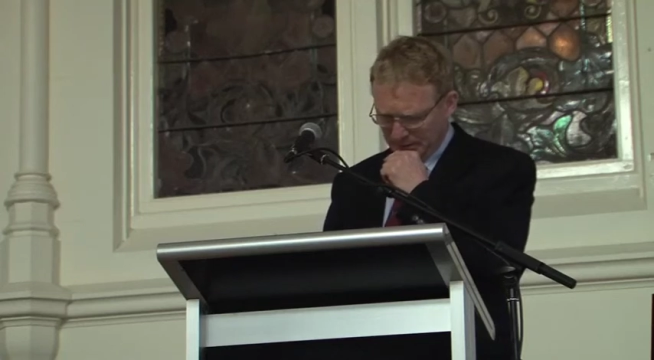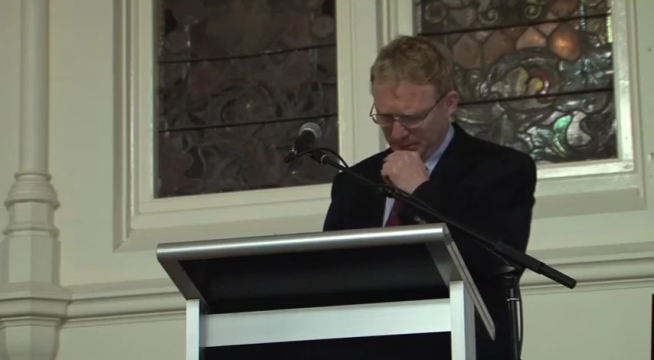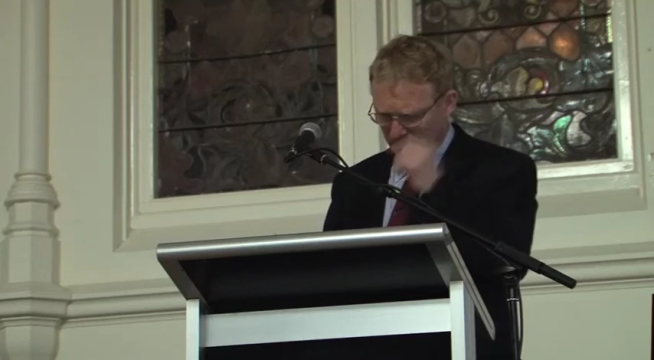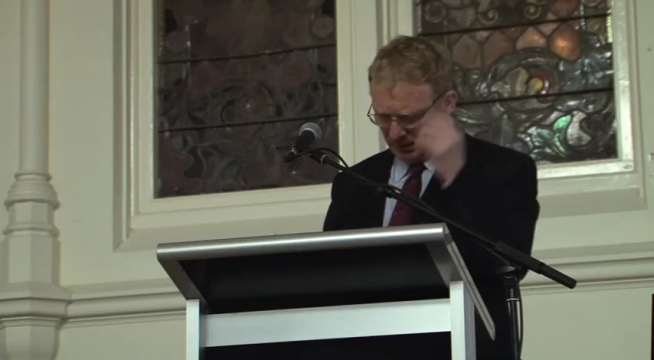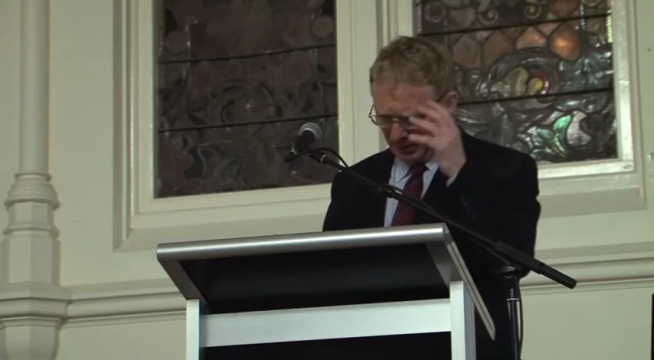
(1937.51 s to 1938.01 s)

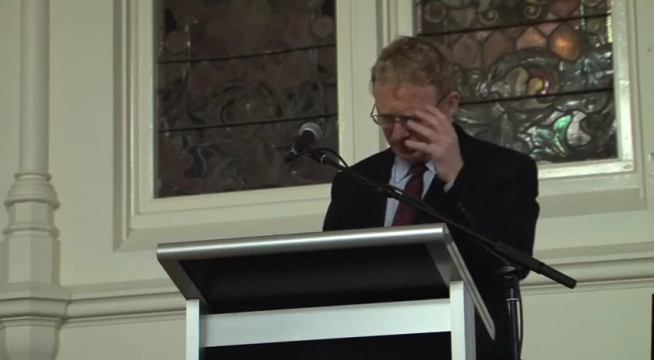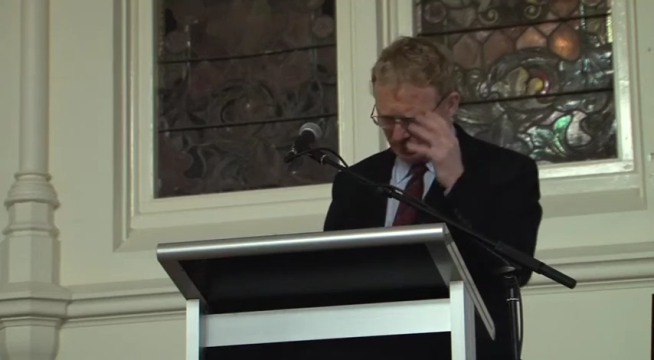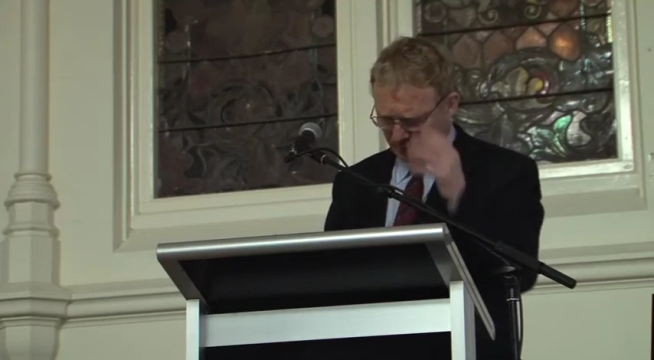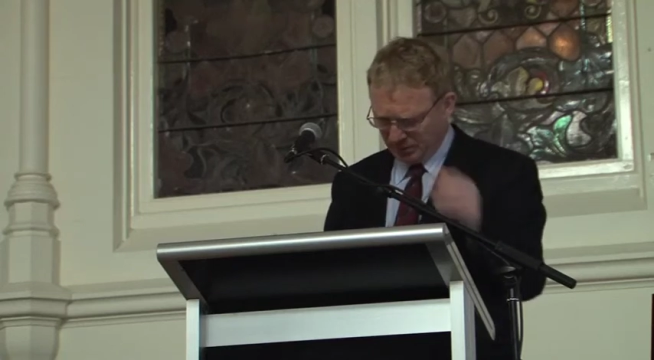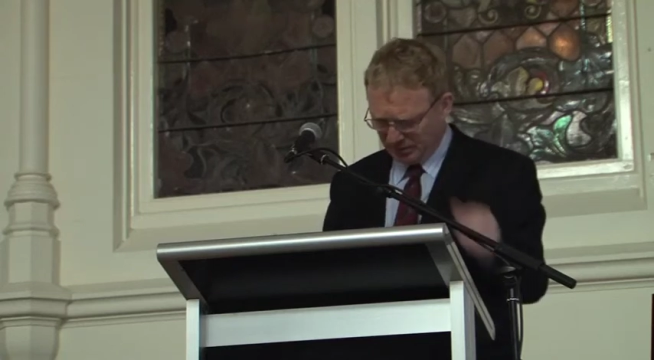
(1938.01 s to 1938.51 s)
but I, I
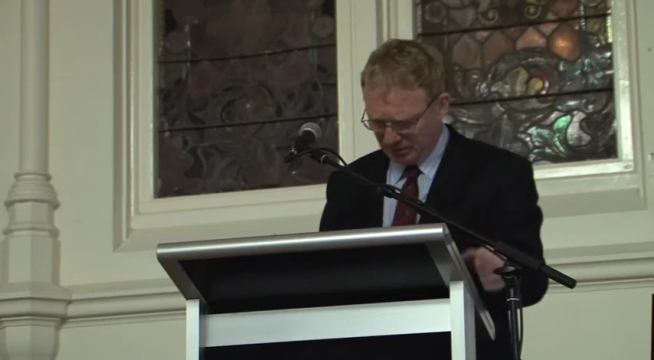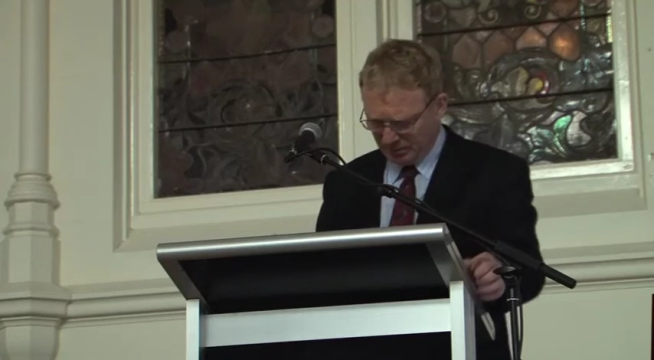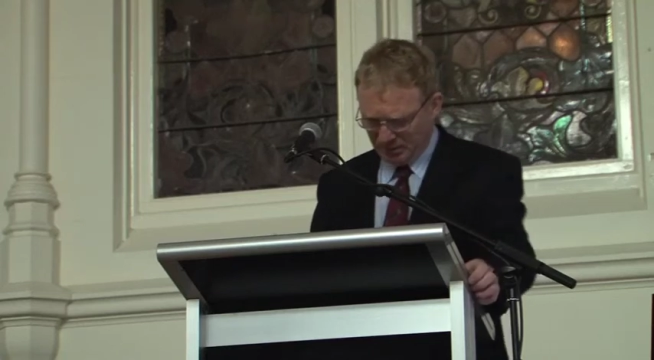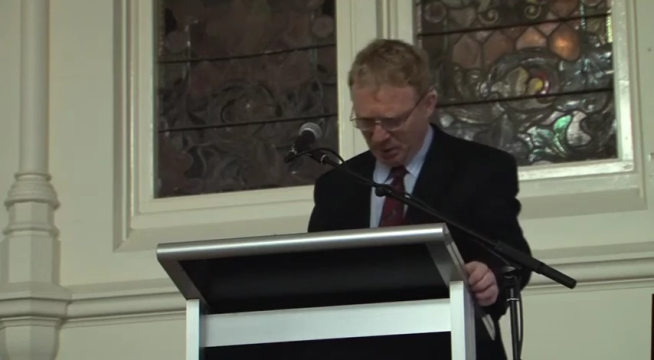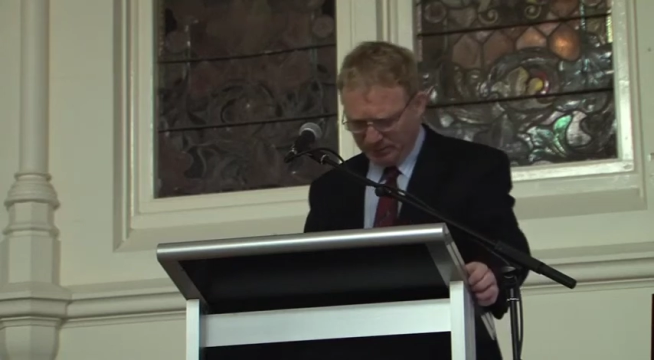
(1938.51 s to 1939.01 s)
want us to
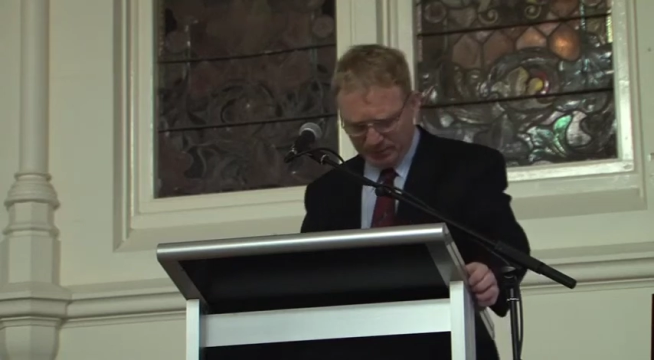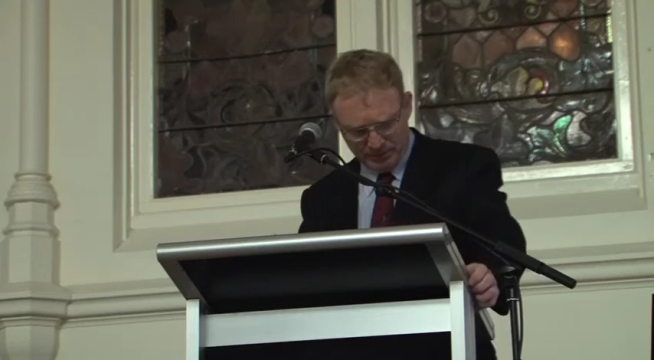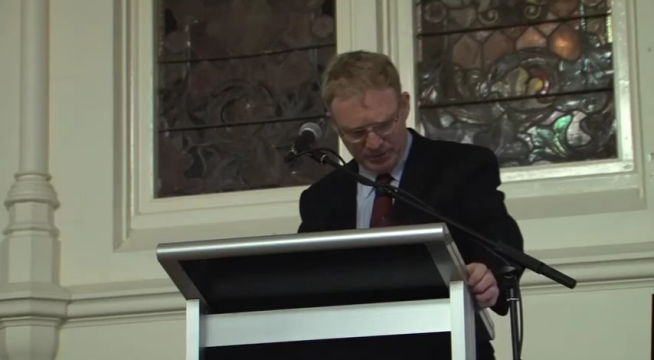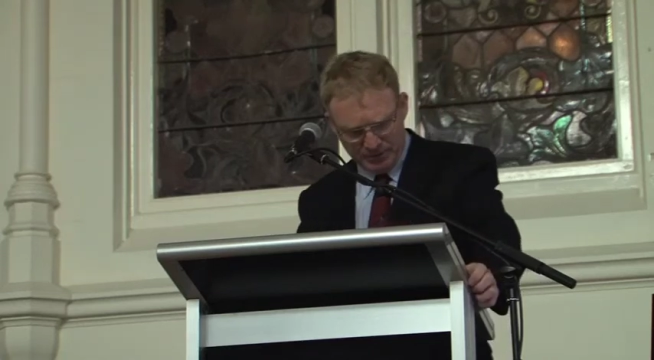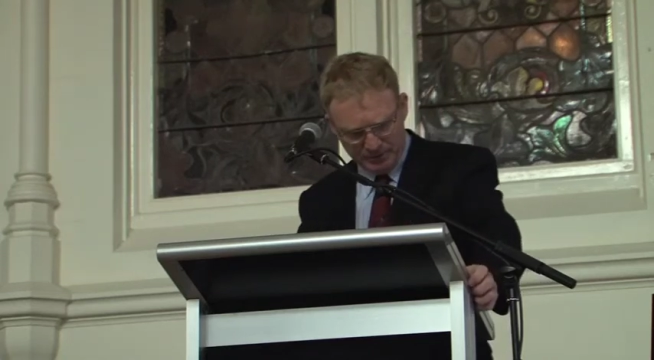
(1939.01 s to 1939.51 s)
be mindful
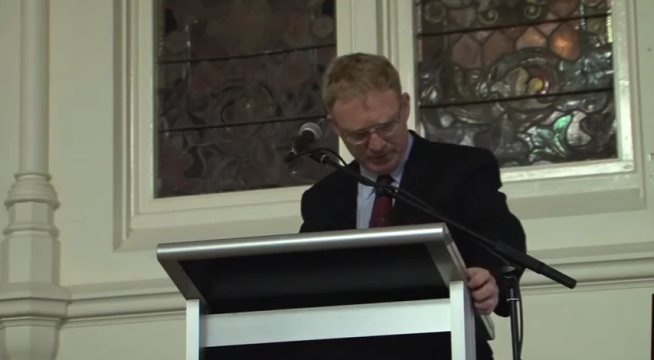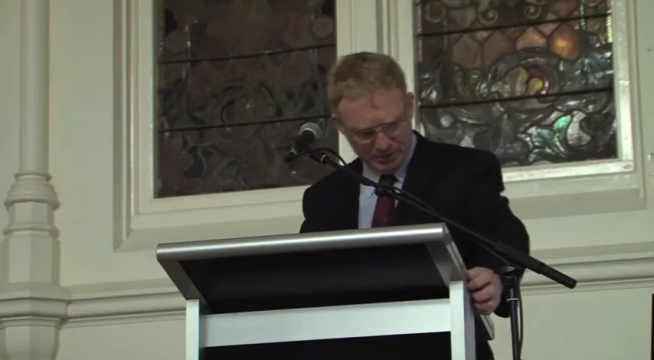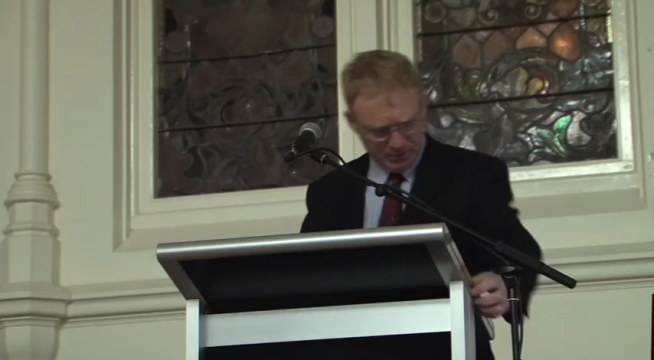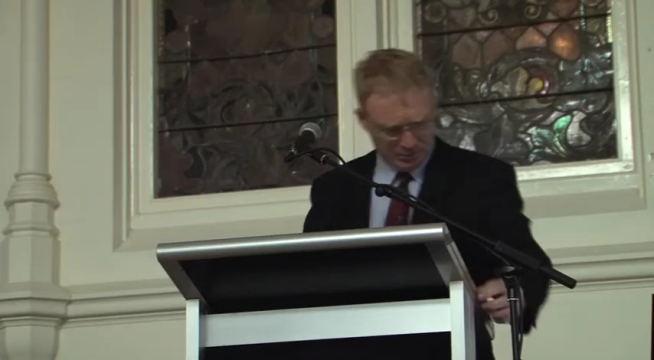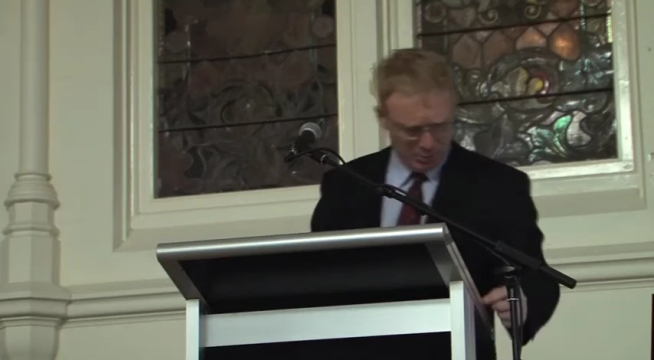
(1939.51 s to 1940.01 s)
of the
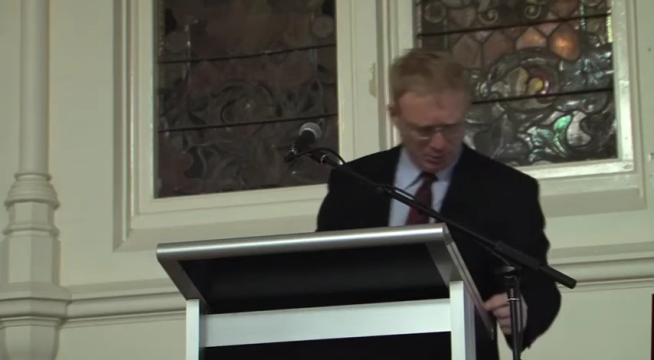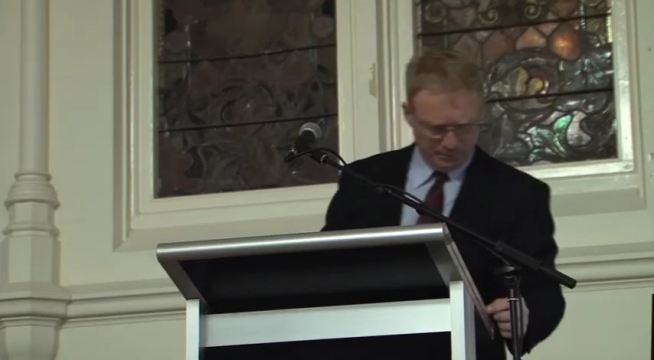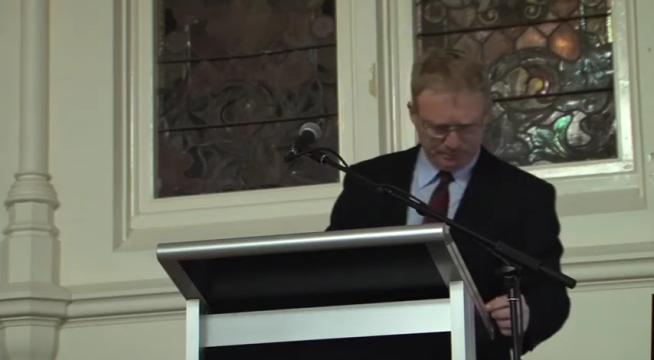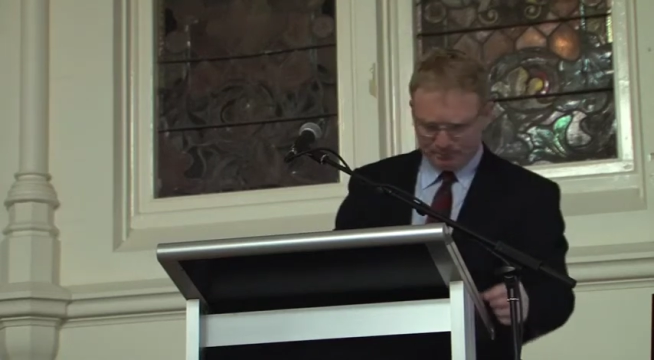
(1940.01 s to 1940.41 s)
differences as well.